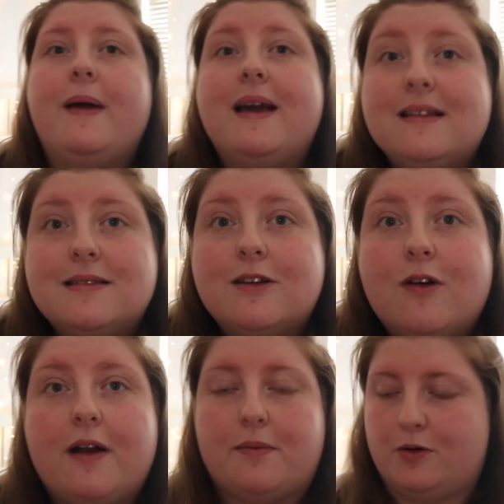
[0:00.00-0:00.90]
It's
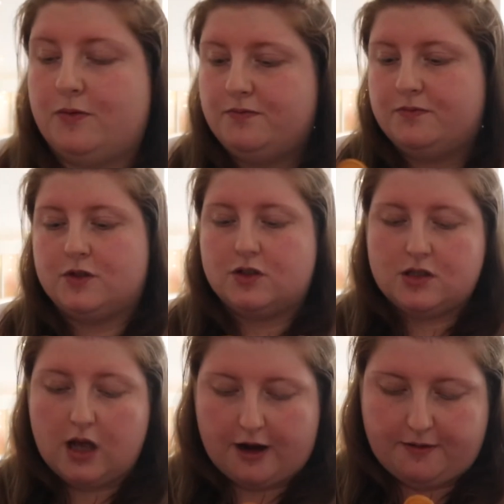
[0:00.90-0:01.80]
incredible.
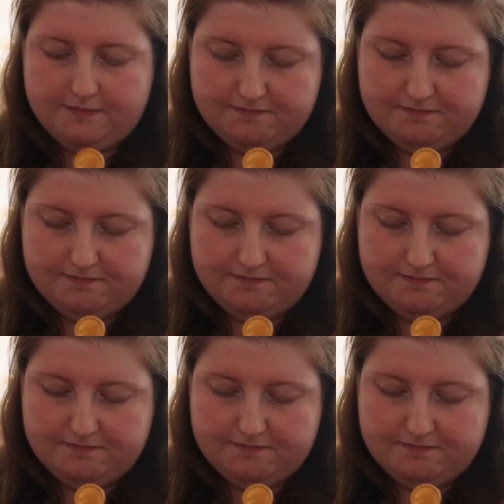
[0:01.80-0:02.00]
So,